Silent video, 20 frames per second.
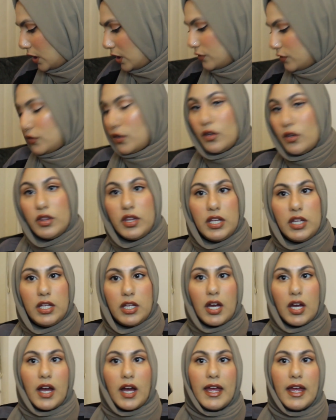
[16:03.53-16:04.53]
So
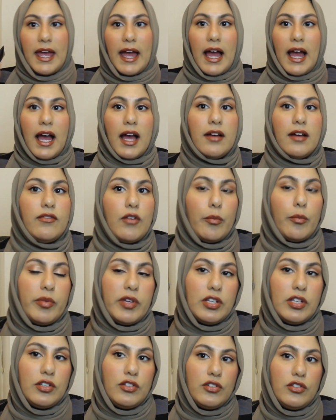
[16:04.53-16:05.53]
I have
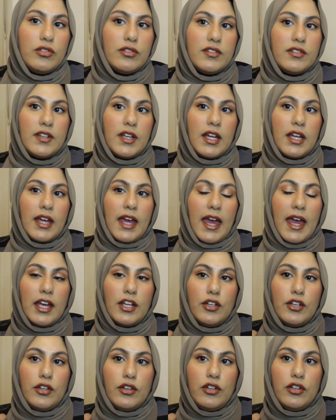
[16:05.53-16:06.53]
been using a
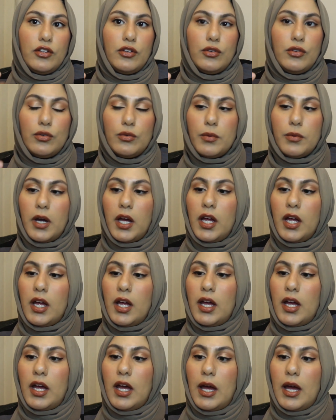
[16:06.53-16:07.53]
new
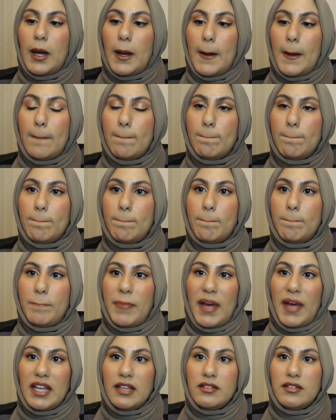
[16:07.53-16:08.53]

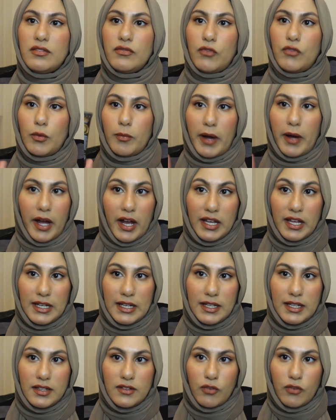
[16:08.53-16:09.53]
base for my
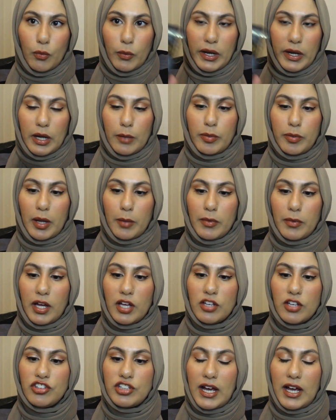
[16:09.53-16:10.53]
eyelids for when I apply my
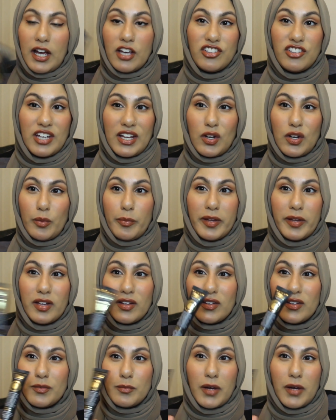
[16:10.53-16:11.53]
eyeshadow,
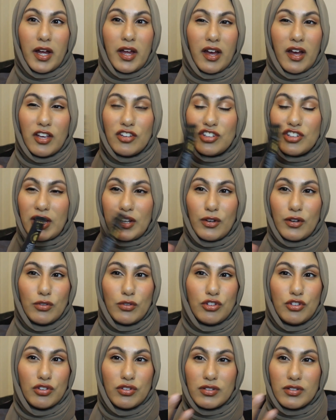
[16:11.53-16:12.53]
because my eyeshadow
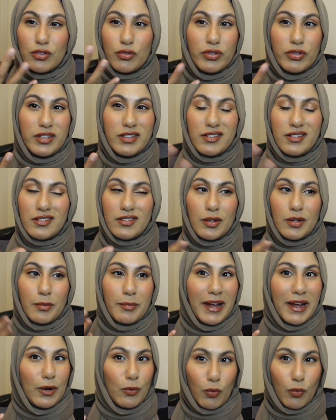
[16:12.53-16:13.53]
just creases no
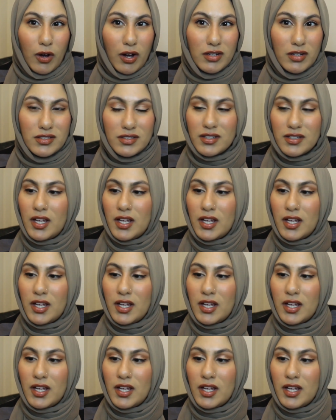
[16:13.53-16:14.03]
matter what.